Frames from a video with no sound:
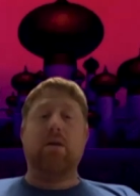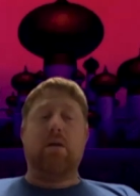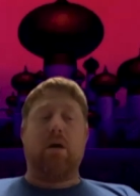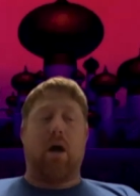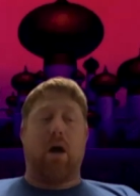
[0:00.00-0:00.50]

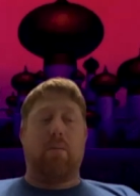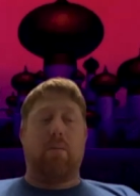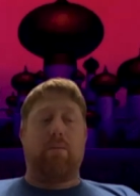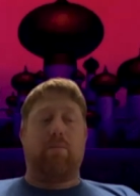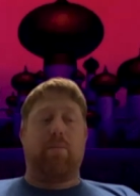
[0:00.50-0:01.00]

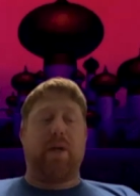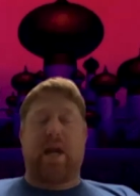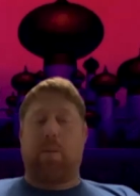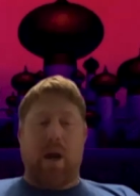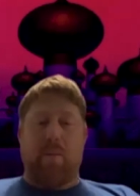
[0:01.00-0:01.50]
But then
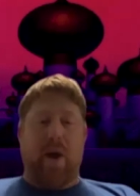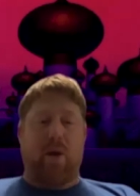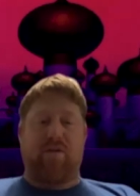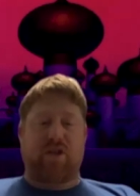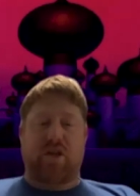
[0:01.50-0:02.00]
I'll probably back
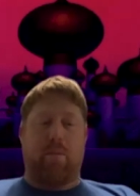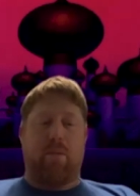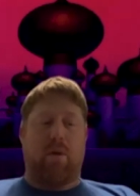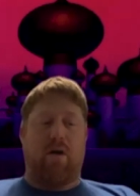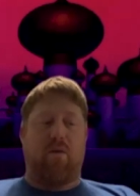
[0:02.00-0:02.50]
off
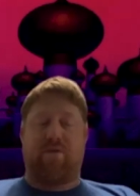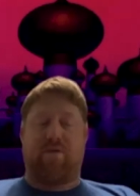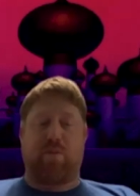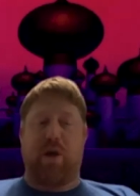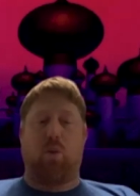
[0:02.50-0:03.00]
off a
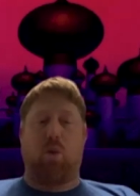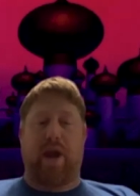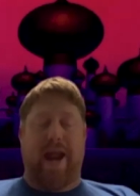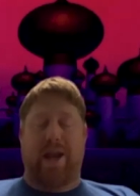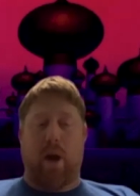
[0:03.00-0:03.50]
speed work
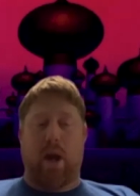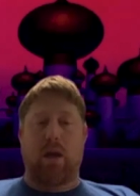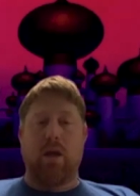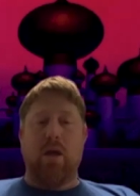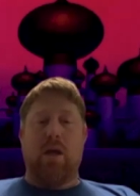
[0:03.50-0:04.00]
anyway,
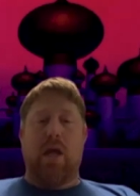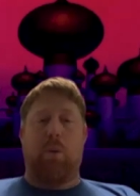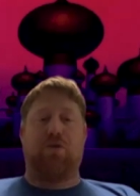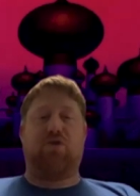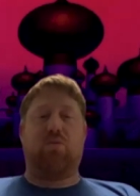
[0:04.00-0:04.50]
and
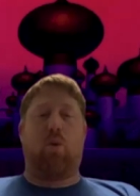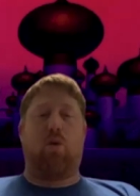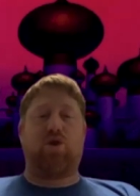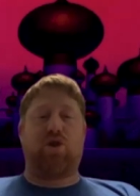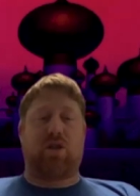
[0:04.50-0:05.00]
we'll do
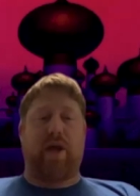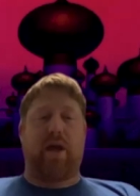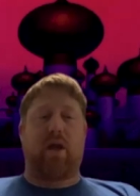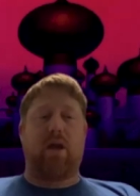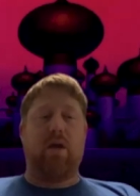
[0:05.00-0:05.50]
more just
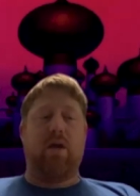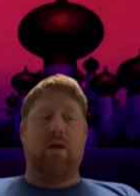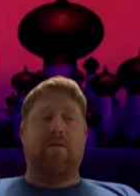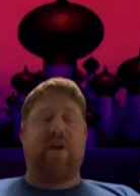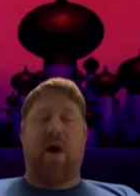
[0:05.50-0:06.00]
like
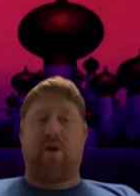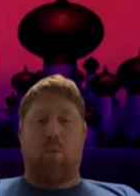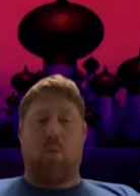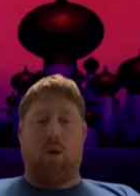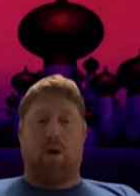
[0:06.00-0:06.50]

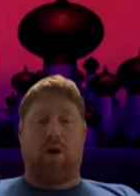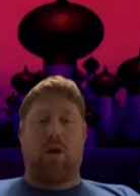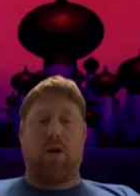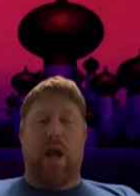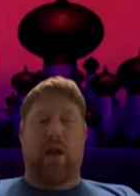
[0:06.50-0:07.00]
volume work
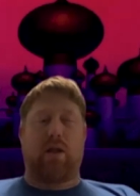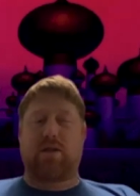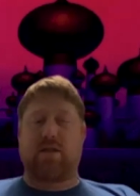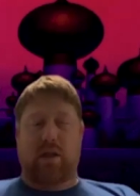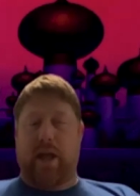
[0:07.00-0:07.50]
at a
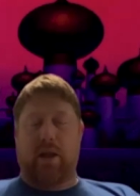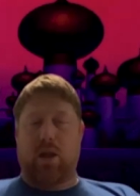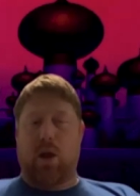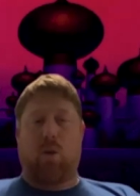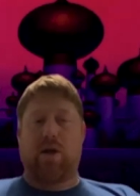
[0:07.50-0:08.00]
slightly
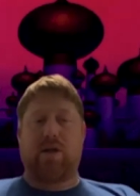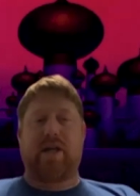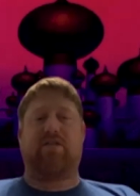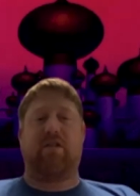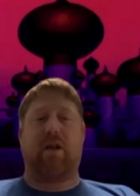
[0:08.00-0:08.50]
lower
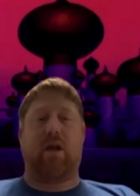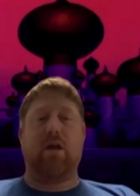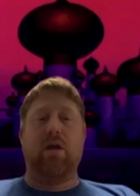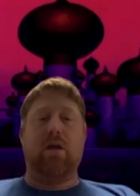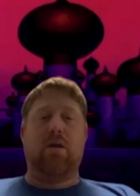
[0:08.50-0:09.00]
intensity
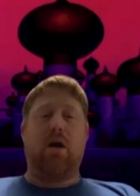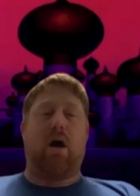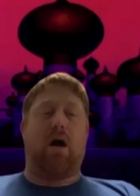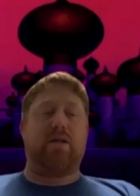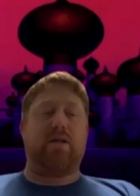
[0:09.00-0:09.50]

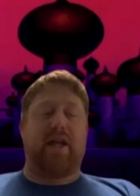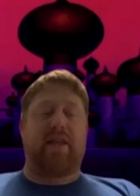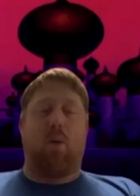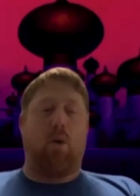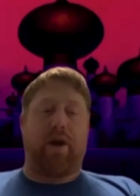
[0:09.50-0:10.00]
to get
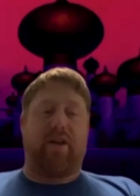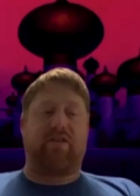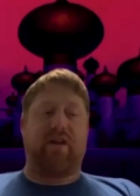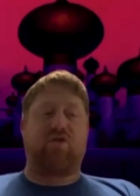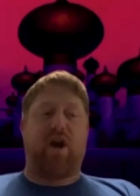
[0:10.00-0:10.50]
that working
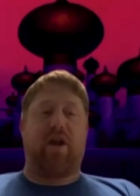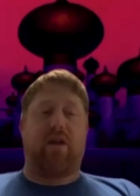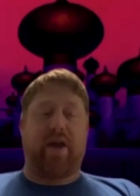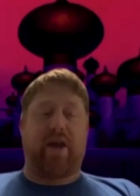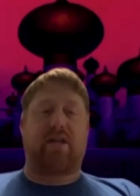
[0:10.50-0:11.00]
instead of trying to
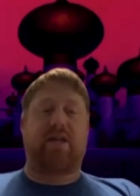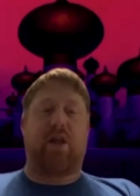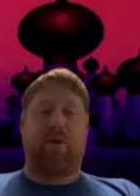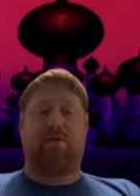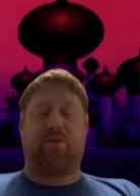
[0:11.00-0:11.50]
like
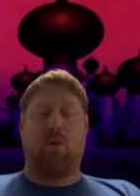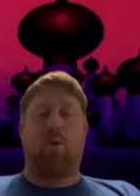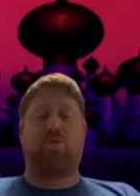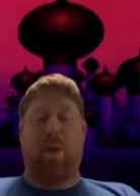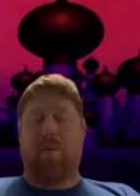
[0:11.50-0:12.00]
accelerate through,
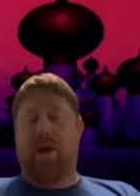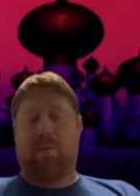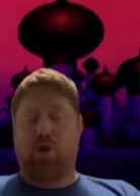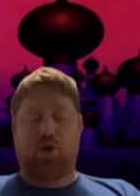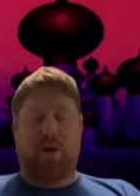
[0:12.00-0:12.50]
which might beat up
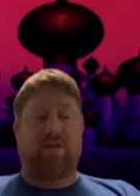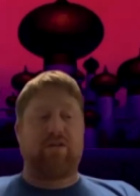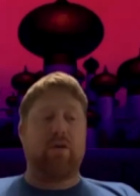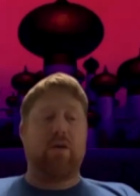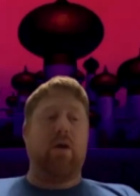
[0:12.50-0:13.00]
your
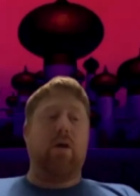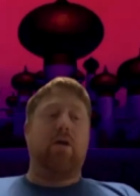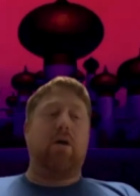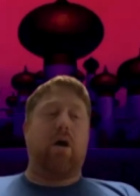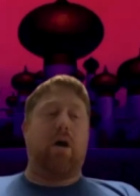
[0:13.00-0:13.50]
joints.
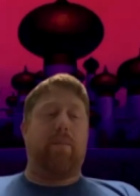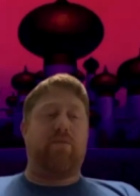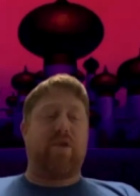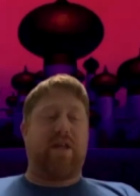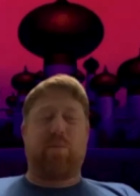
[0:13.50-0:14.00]
So
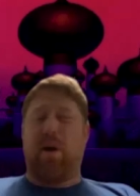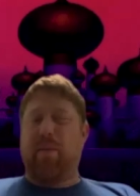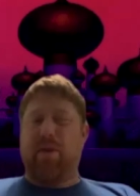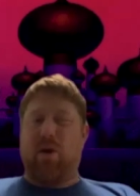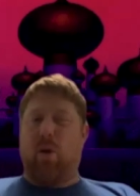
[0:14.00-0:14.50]
that's
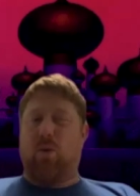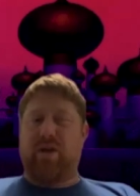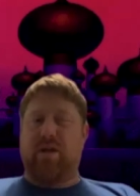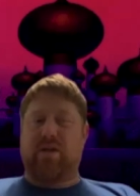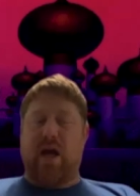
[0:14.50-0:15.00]
probably the
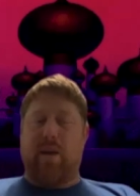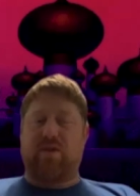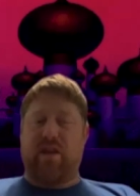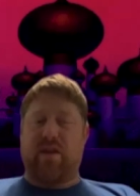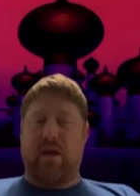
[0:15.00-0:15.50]
only times
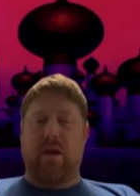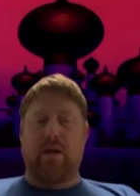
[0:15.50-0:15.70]
I think